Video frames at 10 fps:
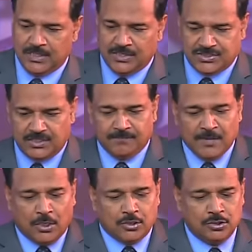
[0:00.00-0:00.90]
See,
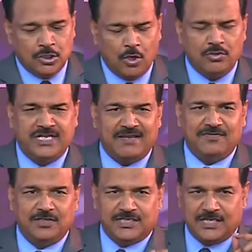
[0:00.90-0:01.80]
no
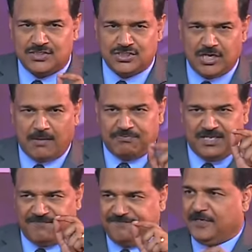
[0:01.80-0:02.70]
devil can stop the
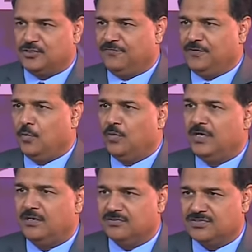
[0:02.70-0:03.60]
effect of your
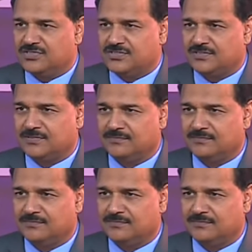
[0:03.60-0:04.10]
words.